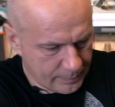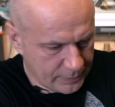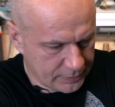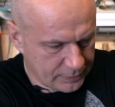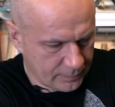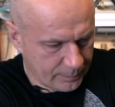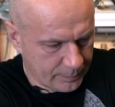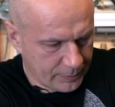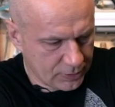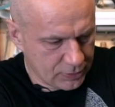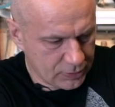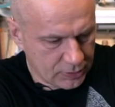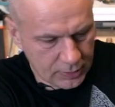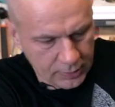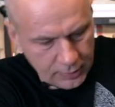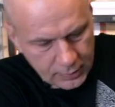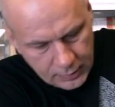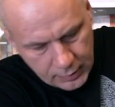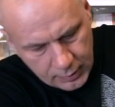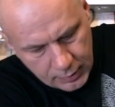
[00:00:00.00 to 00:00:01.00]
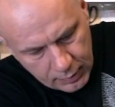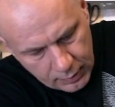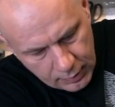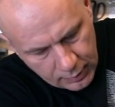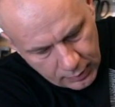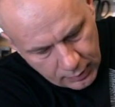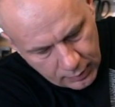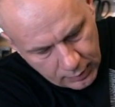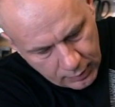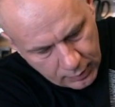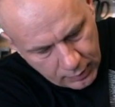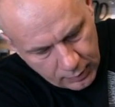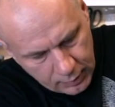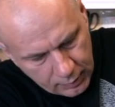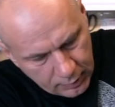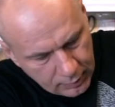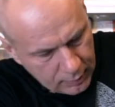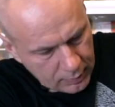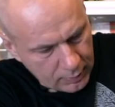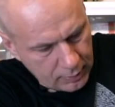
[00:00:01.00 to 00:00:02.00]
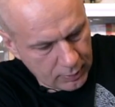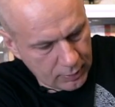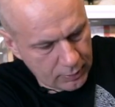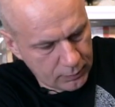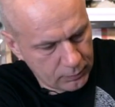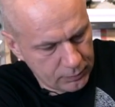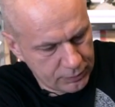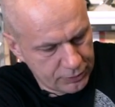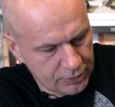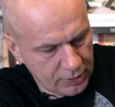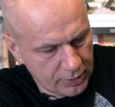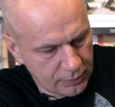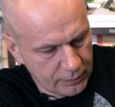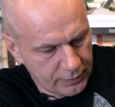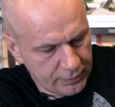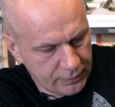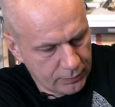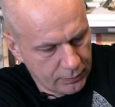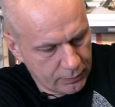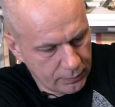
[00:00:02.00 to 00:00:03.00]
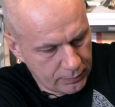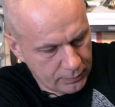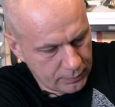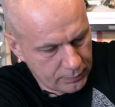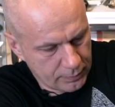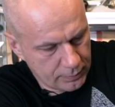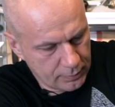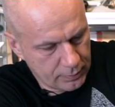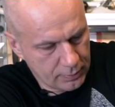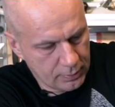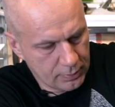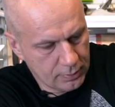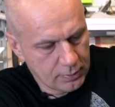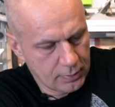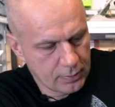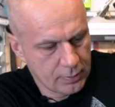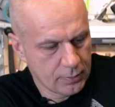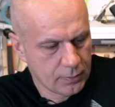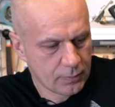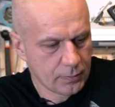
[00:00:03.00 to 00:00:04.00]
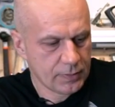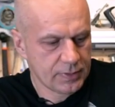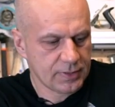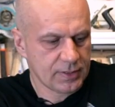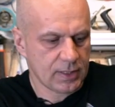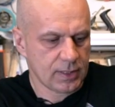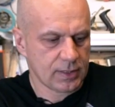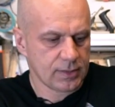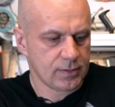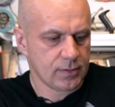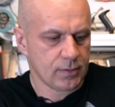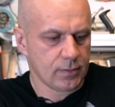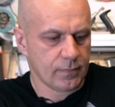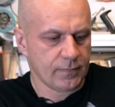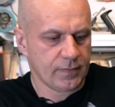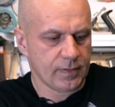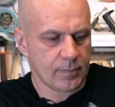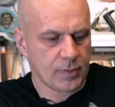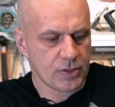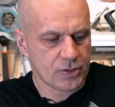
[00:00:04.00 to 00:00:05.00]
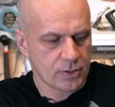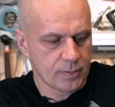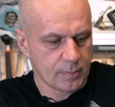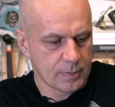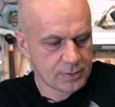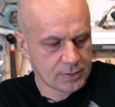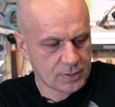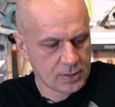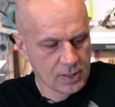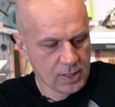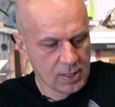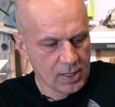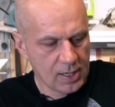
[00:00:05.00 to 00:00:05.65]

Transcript: better picture, and we'll share with you results of the measurements.